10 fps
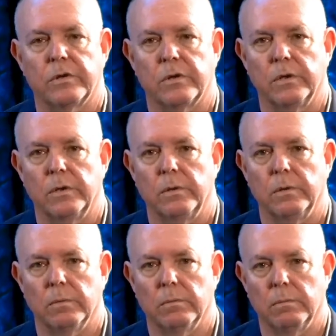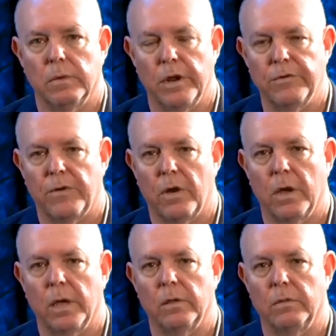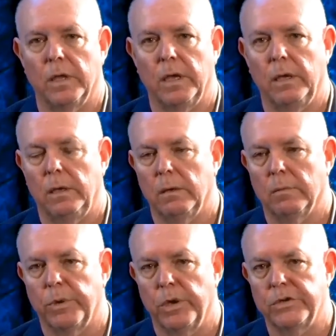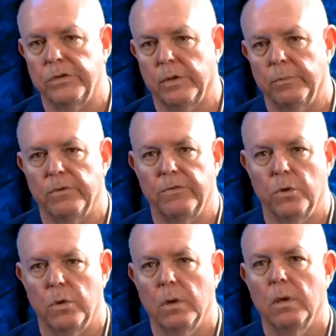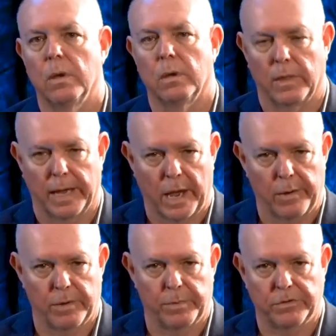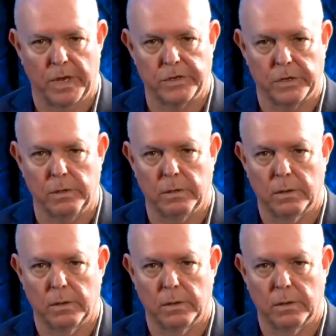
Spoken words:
to notify the purchaser before they go into possession